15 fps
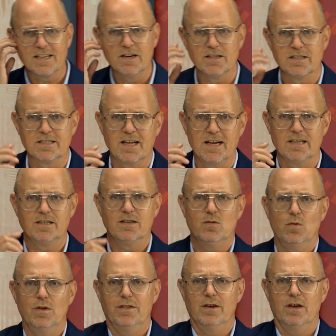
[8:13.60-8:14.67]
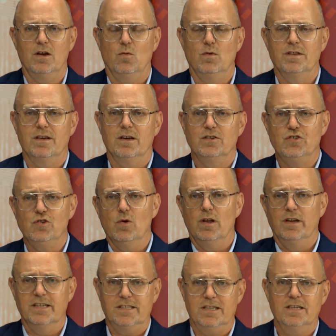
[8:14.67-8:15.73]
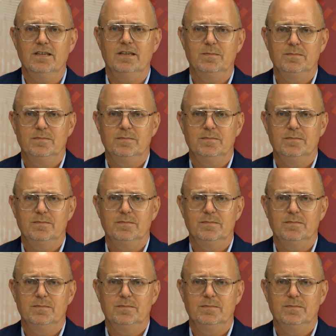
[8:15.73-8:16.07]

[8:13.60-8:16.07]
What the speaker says: I understand, with dual listed?